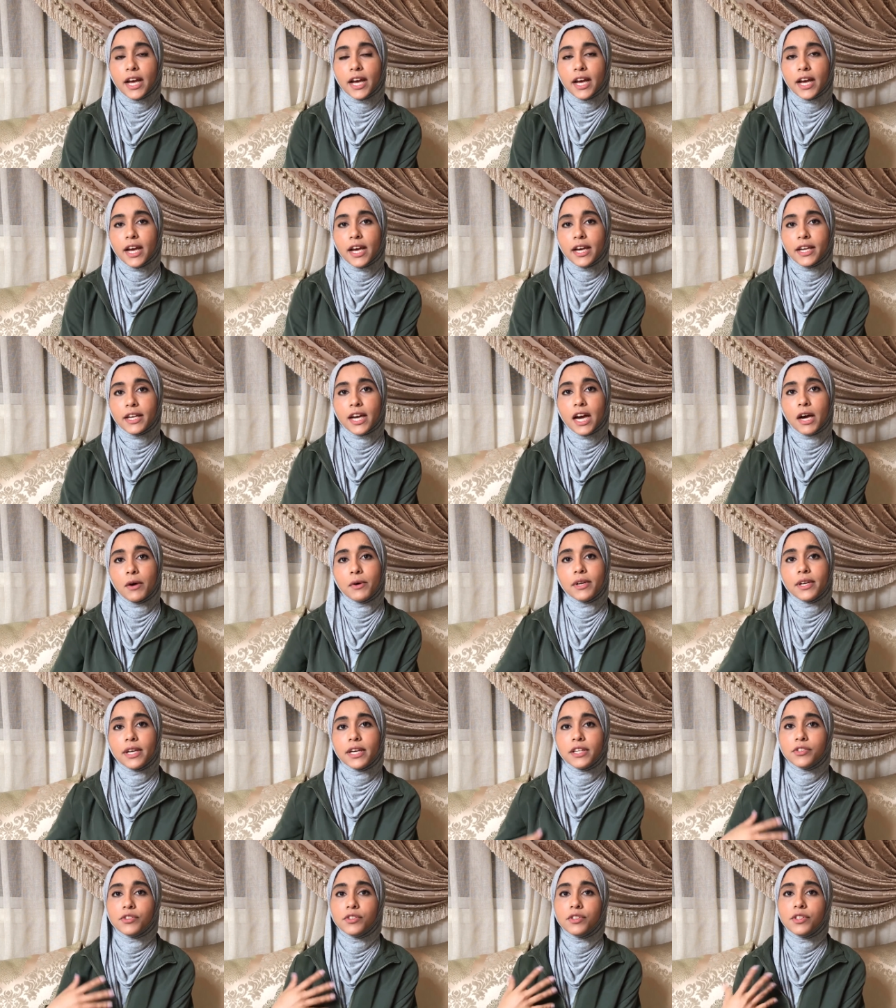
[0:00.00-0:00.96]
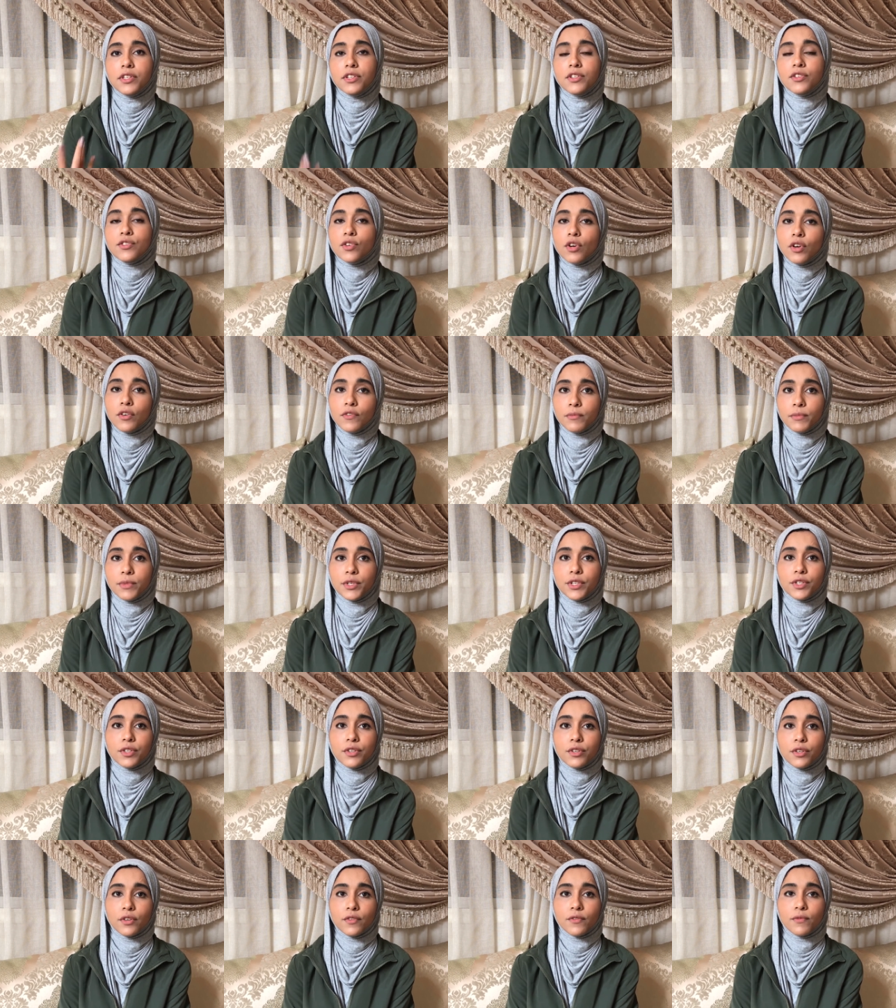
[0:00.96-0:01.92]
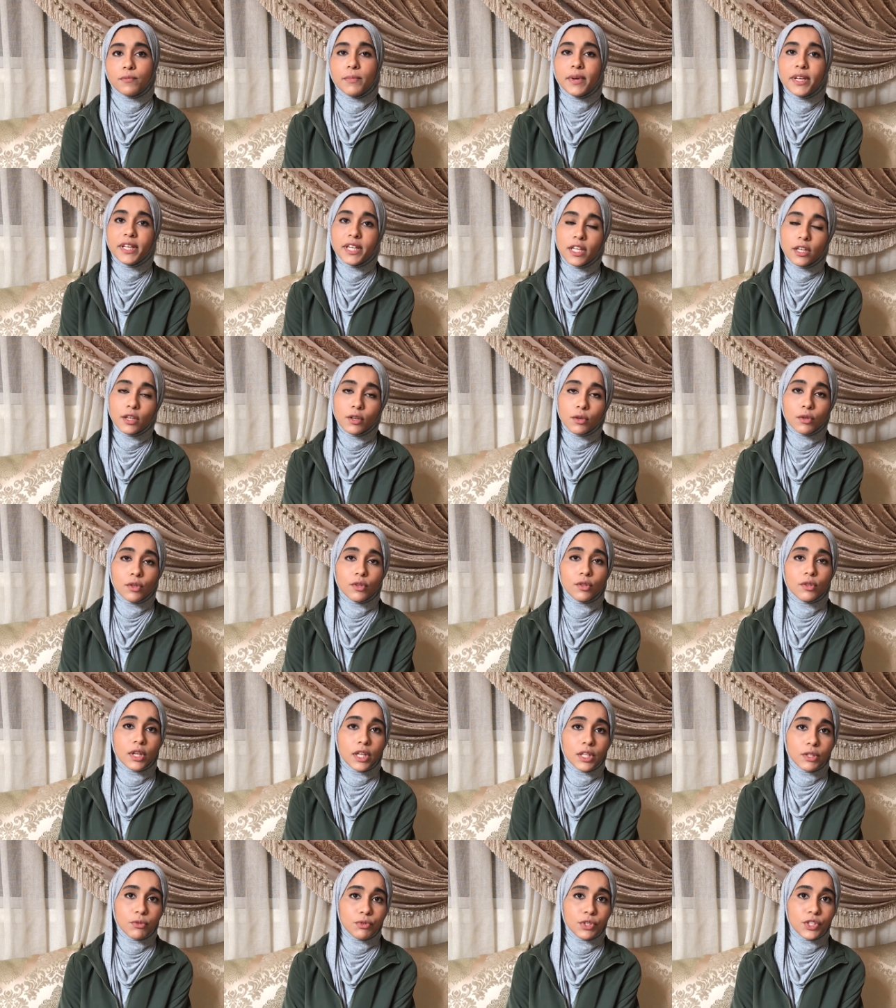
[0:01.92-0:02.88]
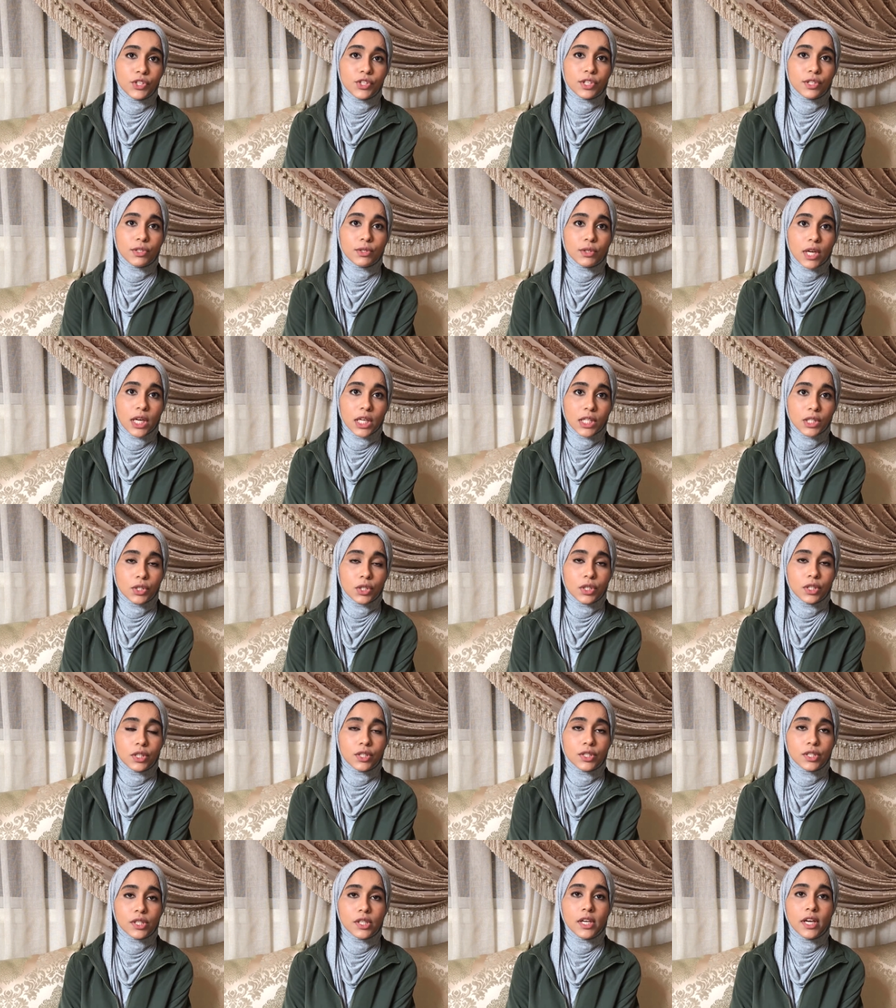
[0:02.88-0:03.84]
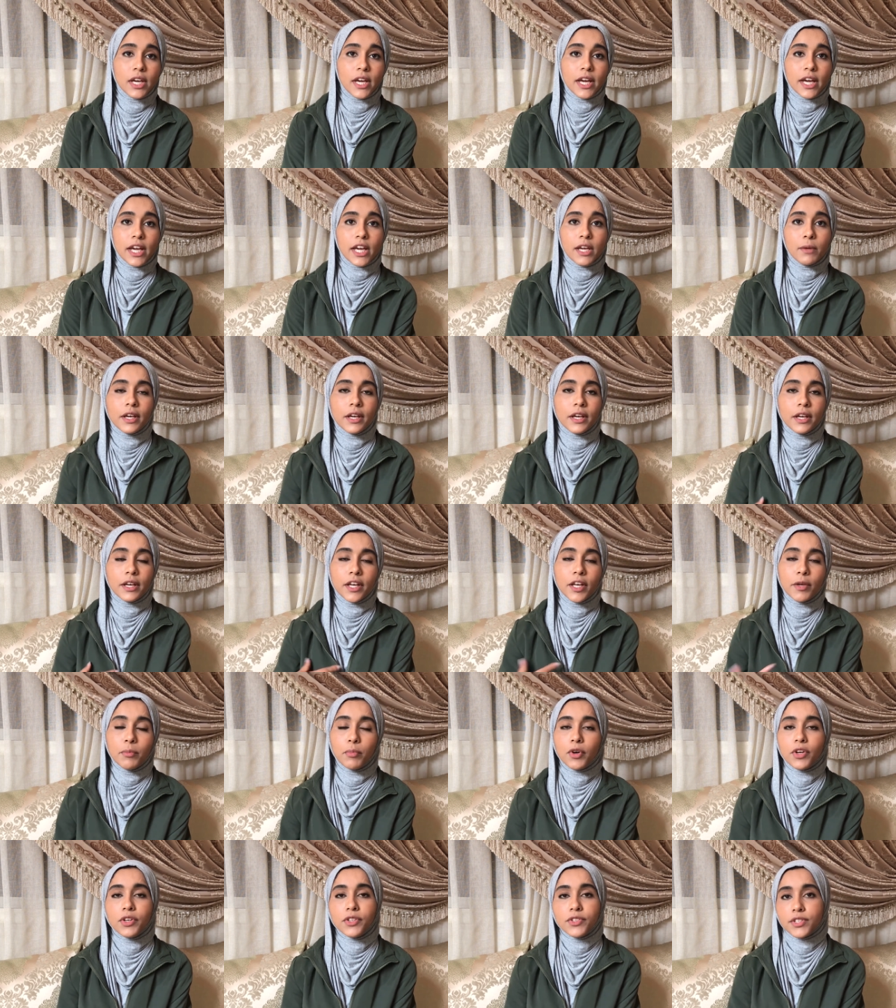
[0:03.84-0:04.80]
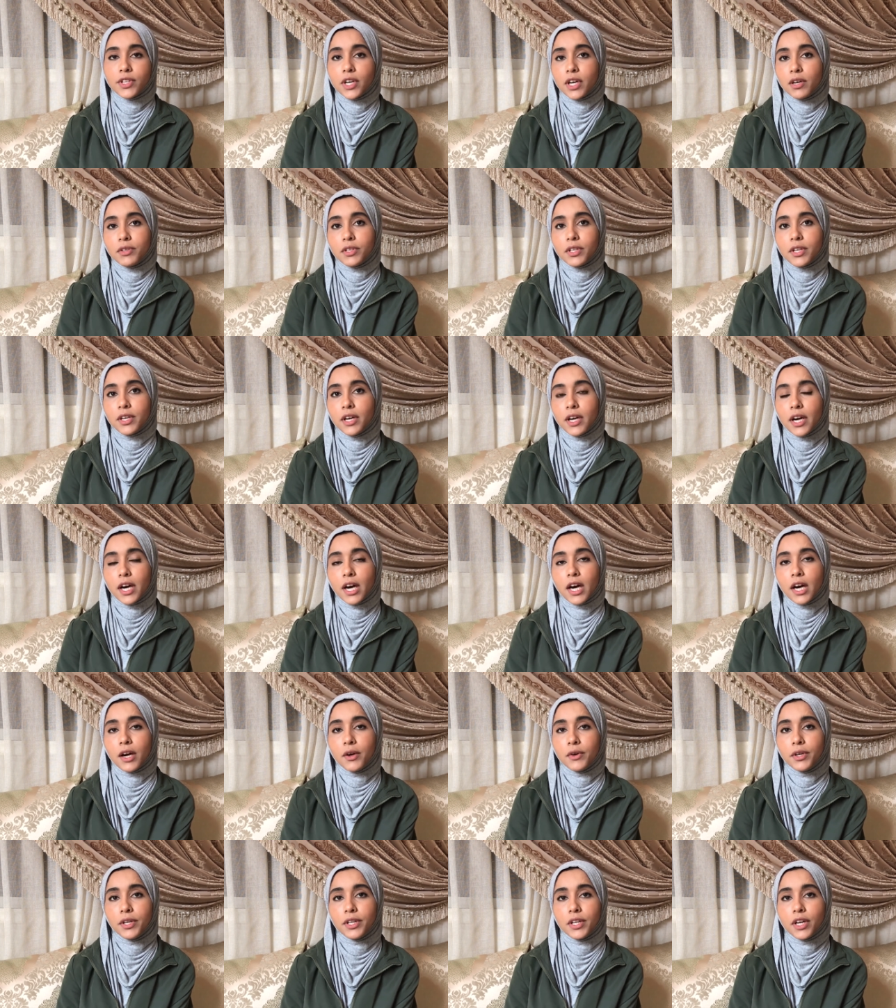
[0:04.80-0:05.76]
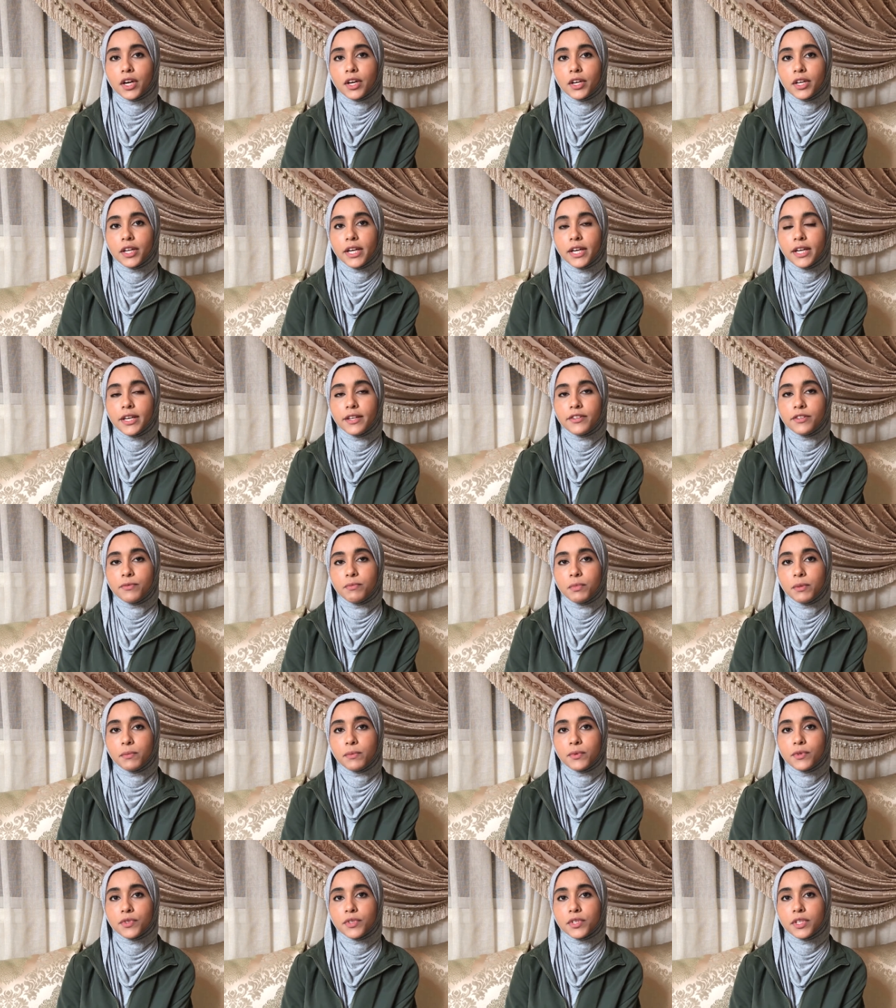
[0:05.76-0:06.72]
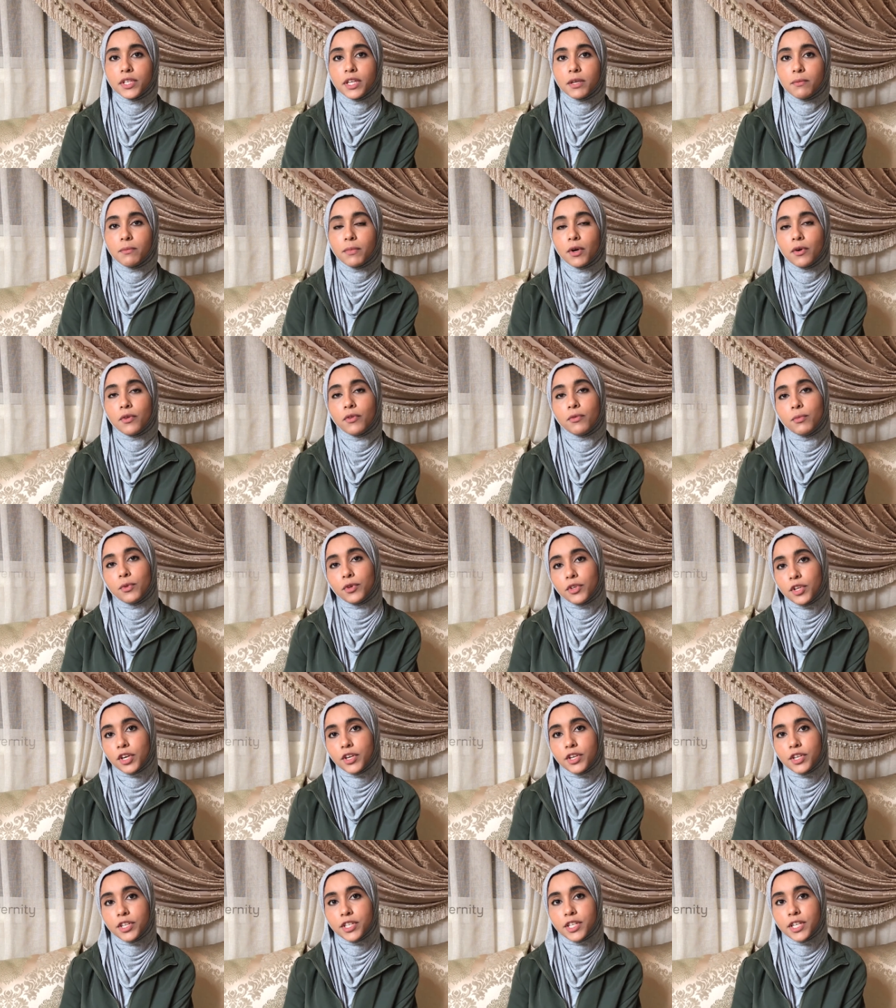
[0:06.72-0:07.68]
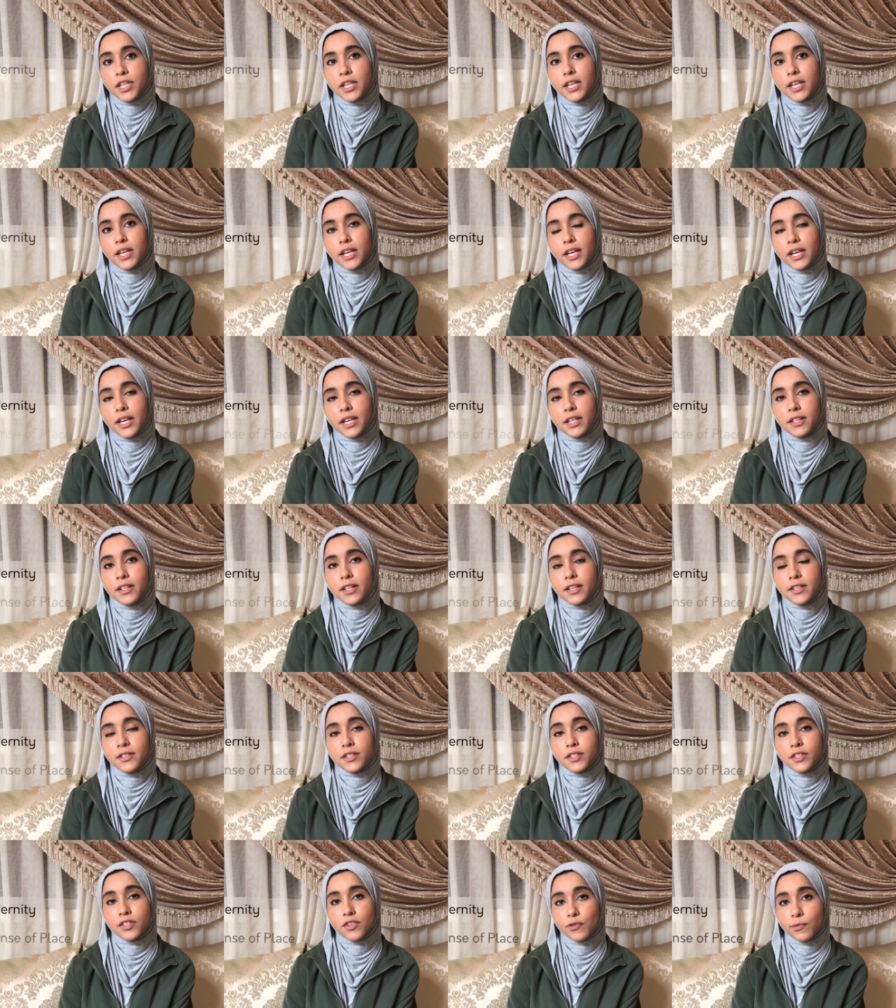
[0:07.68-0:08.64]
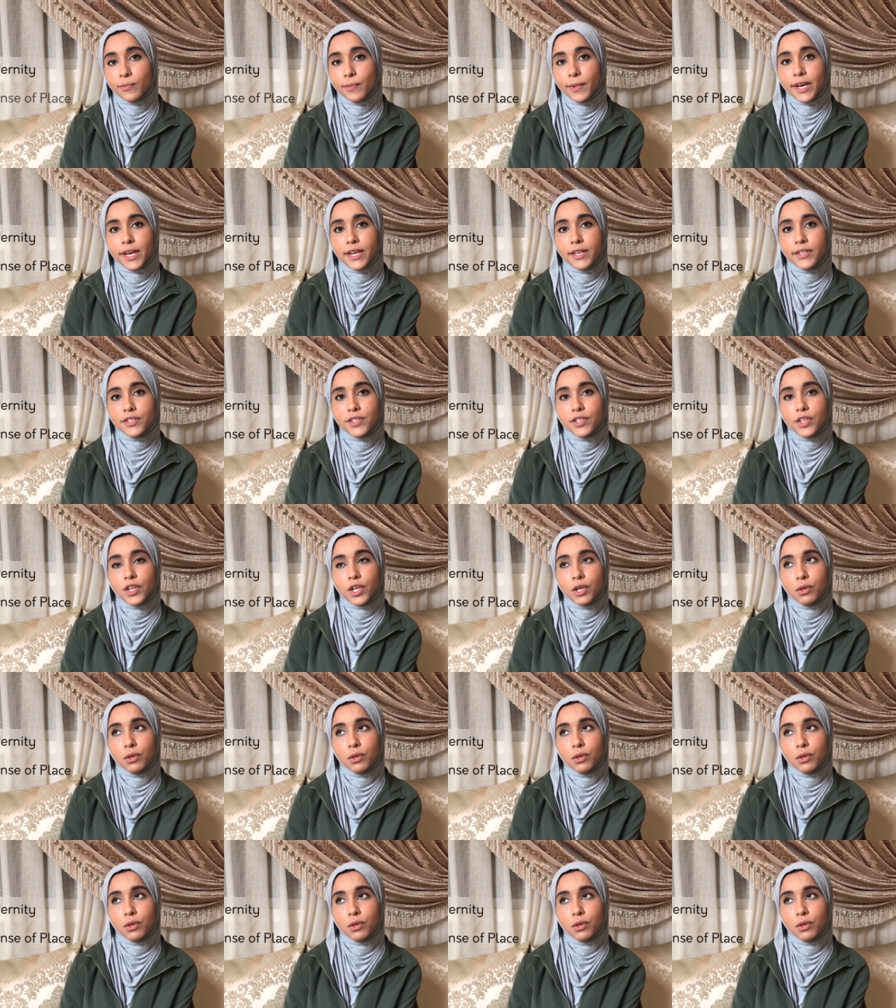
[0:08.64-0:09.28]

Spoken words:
and how it led to the dissolvement of many local and regional cultures. He points out how in our days people seek both modernity and a sense of place,